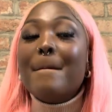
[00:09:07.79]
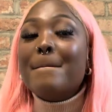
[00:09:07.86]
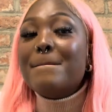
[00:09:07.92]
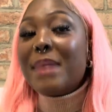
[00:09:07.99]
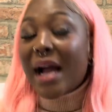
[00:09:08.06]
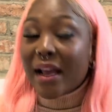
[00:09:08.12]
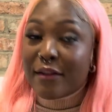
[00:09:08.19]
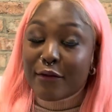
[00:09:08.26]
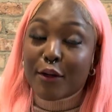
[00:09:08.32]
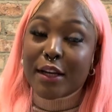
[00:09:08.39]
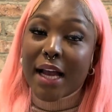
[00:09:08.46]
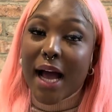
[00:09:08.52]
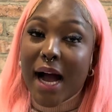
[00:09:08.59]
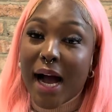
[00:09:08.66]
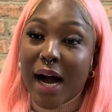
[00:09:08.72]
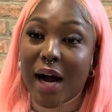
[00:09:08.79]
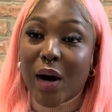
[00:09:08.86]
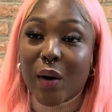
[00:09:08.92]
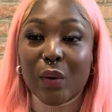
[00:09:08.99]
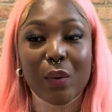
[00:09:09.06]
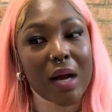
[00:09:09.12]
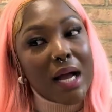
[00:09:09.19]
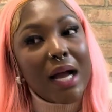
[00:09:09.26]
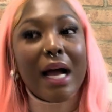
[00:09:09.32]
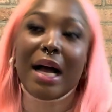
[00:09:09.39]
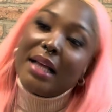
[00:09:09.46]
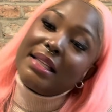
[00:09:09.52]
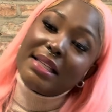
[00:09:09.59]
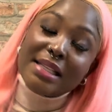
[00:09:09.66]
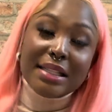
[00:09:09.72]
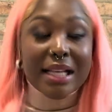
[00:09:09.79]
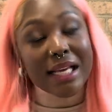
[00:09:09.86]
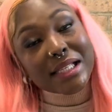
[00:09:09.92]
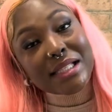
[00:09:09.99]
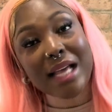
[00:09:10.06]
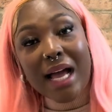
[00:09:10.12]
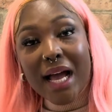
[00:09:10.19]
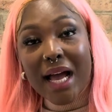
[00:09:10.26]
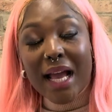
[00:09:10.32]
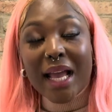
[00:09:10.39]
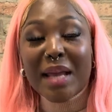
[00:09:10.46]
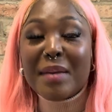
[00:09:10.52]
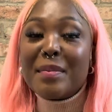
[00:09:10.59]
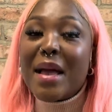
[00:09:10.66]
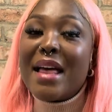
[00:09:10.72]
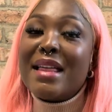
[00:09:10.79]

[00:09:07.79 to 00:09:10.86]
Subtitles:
bye for now, until next time.